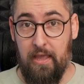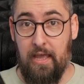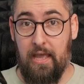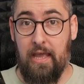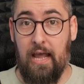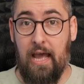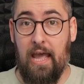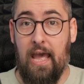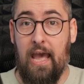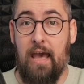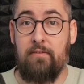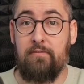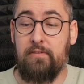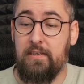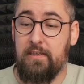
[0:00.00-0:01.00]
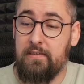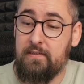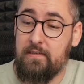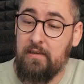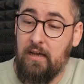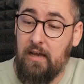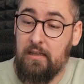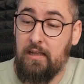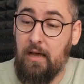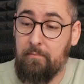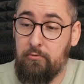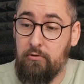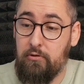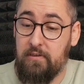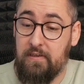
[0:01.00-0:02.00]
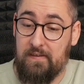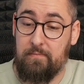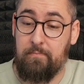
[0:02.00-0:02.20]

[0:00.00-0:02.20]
And I have this adapter, this